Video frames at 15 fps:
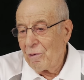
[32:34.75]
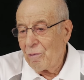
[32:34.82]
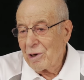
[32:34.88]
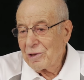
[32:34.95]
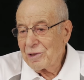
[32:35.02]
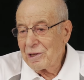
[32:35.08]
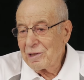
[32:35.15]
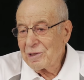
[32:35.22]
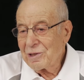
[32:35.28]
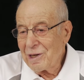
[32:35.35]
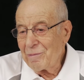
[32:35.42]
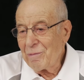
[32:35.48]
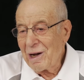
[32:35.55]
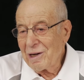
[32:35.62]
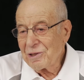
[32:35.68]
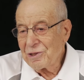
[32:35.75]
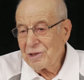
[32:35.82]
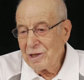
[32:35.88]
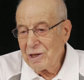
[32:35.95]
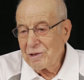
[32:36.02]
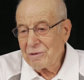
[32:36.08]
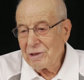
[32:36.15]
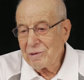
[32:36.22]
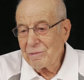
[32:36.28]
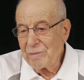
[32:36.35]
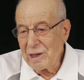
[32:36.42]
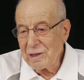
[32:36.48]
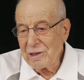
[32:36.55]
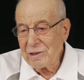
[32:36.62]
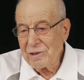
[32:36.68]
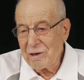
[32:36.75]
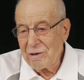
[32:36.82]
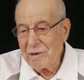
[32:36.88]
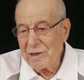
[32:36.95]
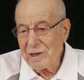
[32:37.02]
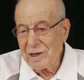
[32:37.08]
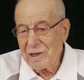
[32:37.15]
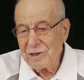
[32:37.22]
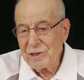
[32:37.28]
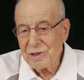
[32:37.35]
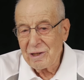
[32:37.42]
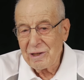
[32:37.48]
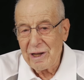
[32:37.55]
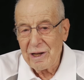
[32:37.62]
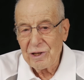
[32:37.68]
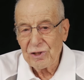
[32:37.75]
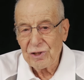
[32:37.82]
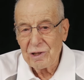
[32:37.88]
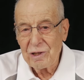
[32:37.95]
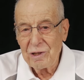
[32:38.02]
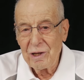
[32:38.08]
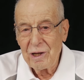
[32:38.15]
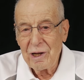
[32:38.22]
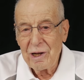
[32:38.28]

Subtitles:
was a semi-secret military installation